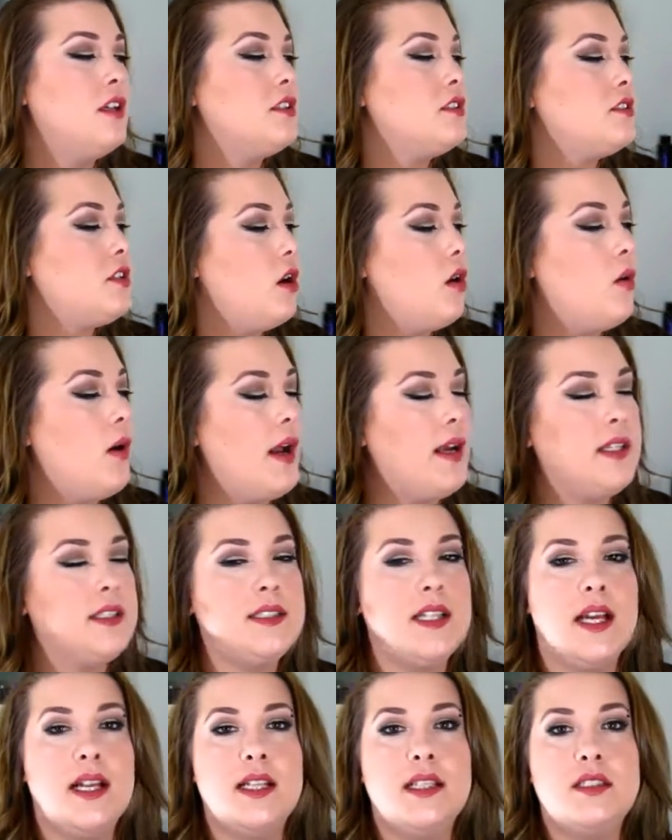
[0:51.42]
So I
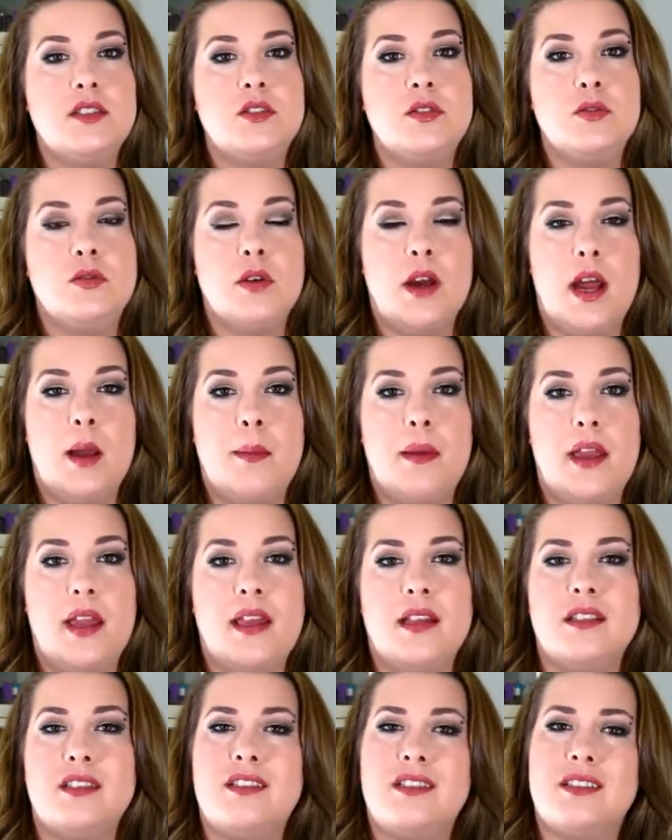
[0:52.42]
decided to grab it
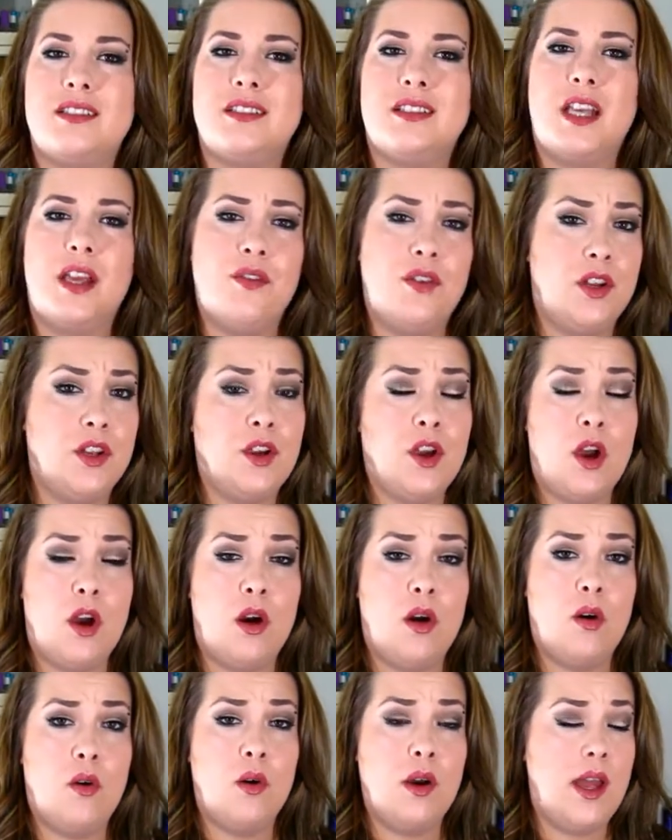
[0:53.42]
and just give it a
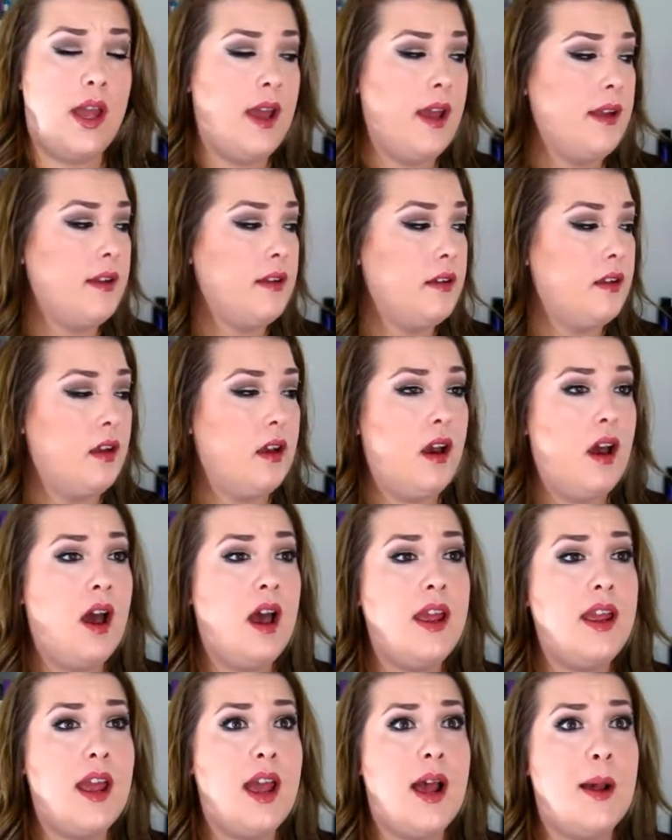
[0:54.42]
go, and
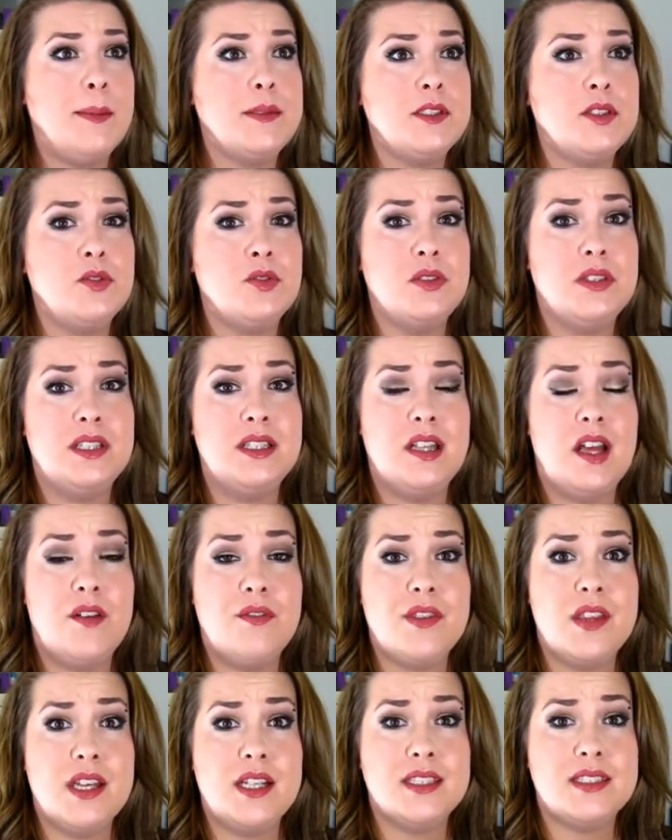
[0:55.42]
I absolutely
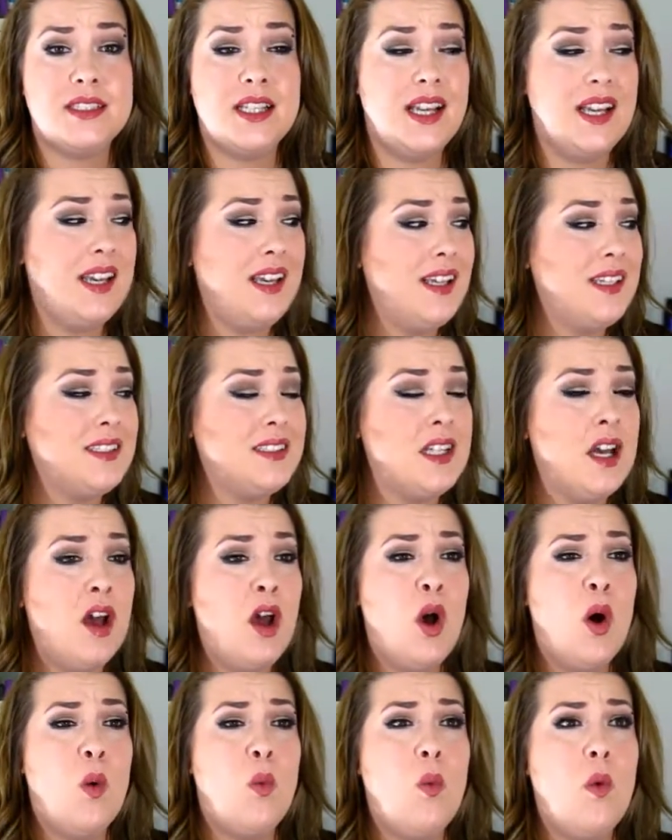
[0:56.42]
love this. It is
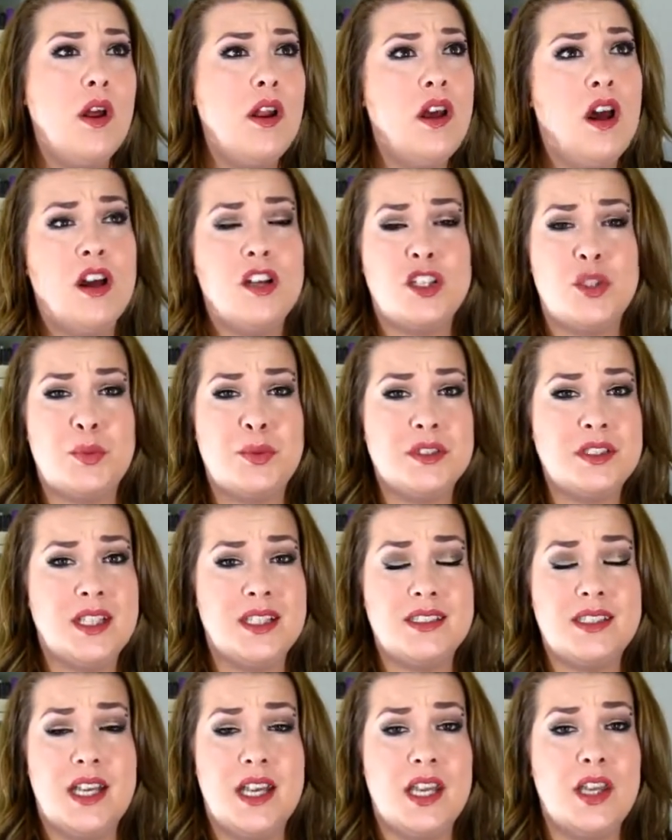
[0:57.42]
one hundred
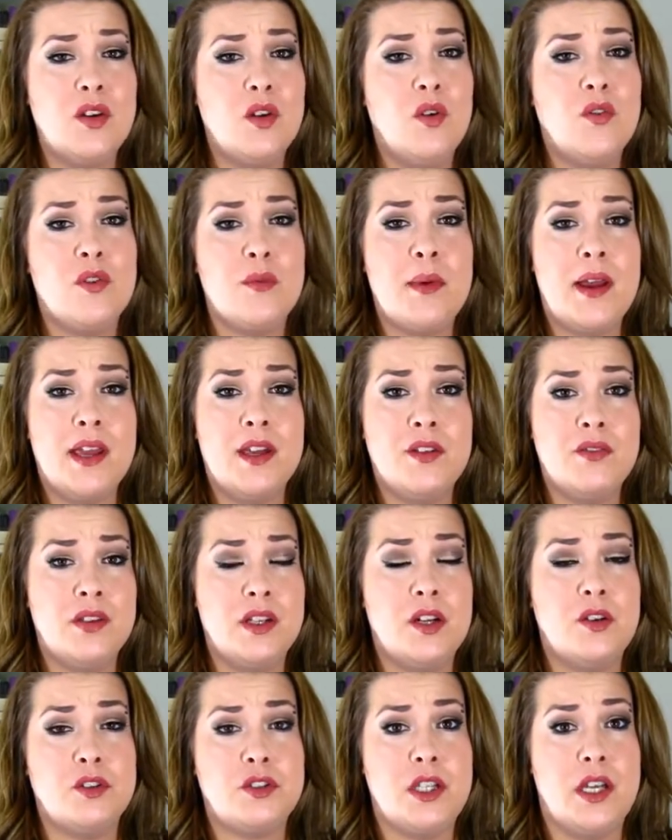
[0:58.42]
percent taking over my
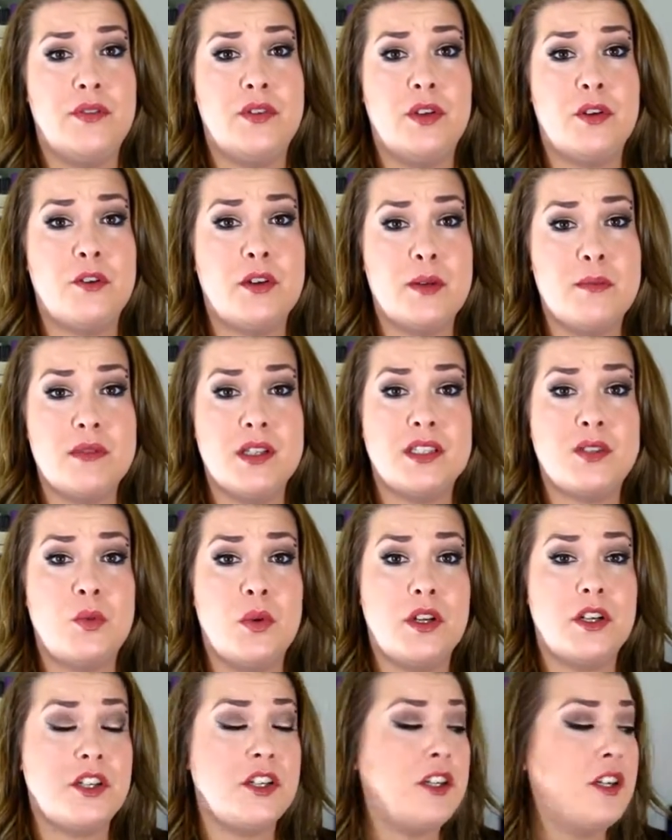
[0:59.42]
Aveeno shaving cream this
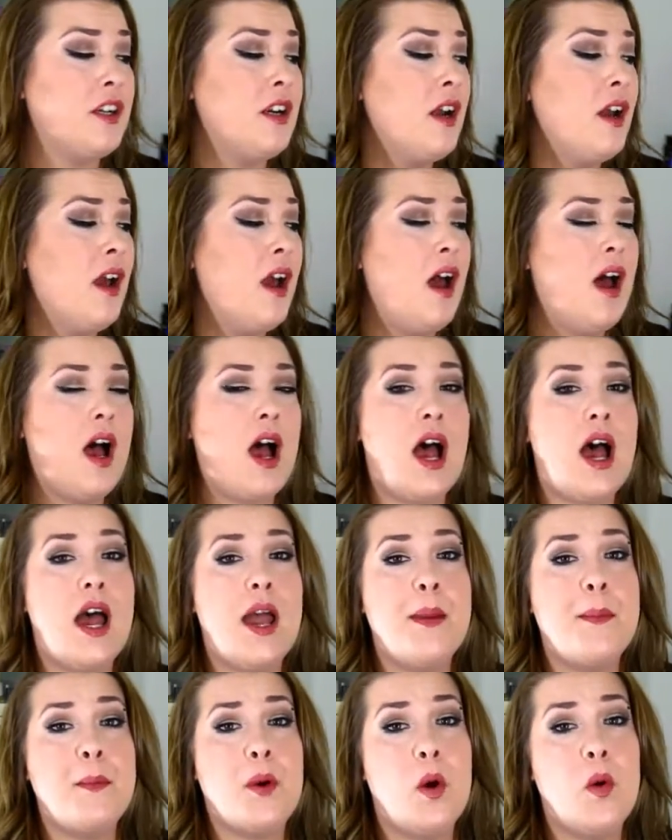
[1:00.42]
winter.
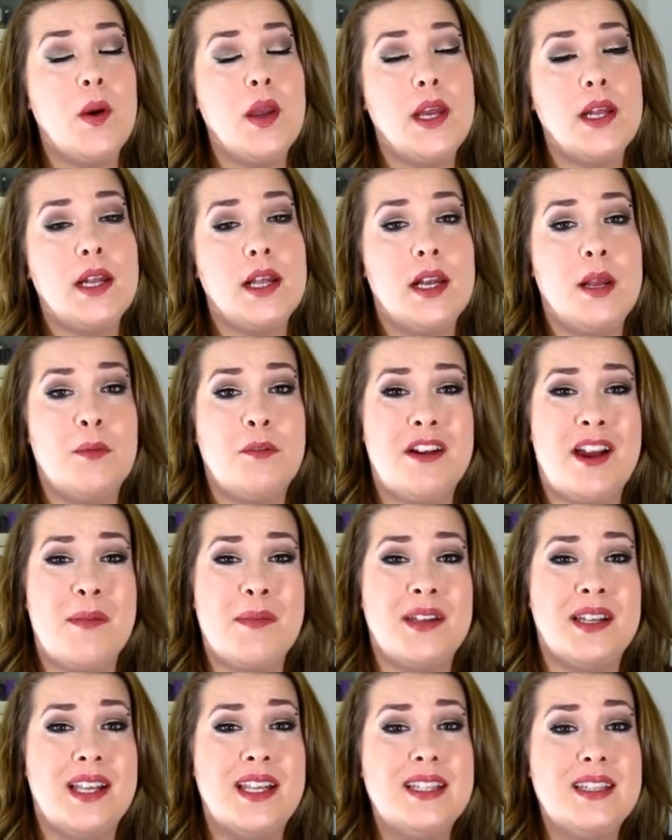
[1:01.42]
I'm going and I'm
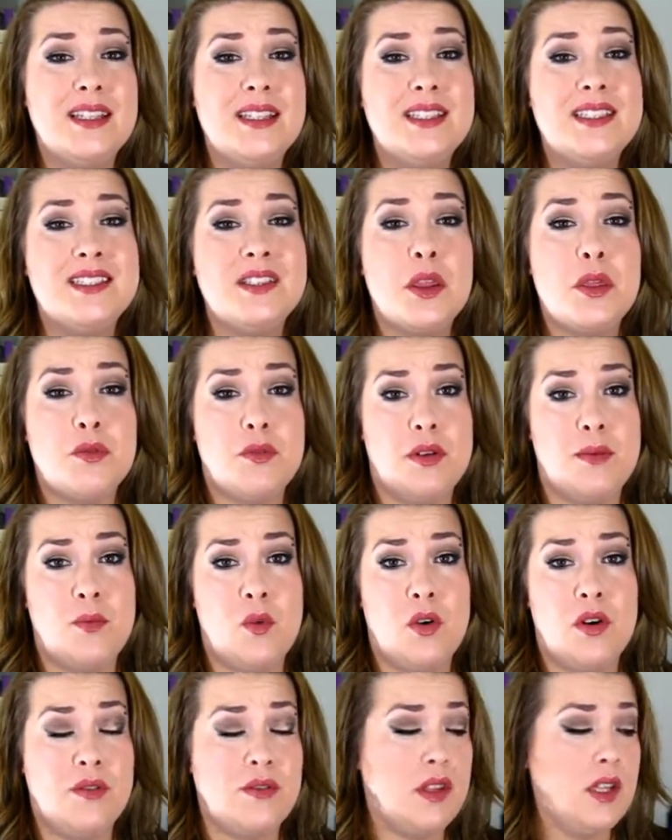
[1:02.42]
grabbing at least three
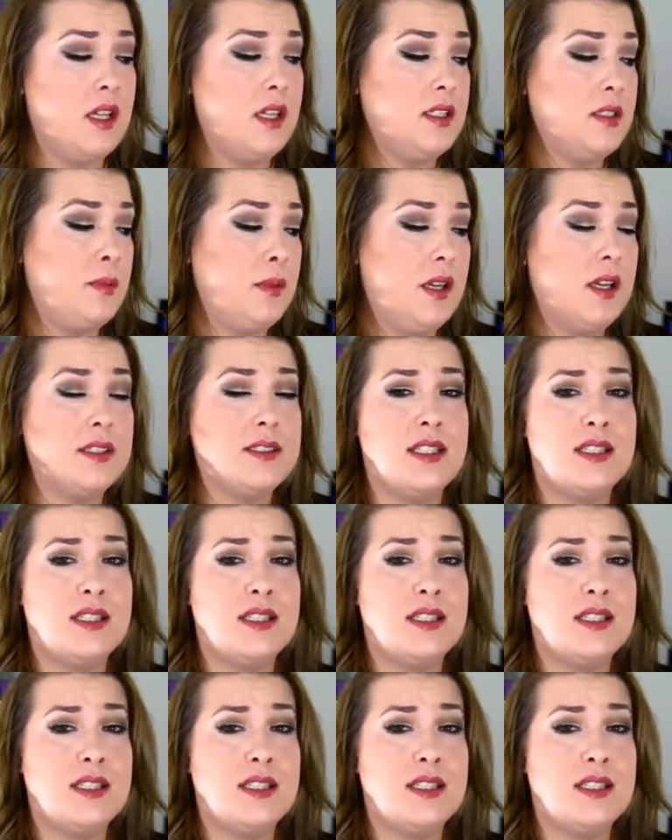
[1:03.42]
more of these because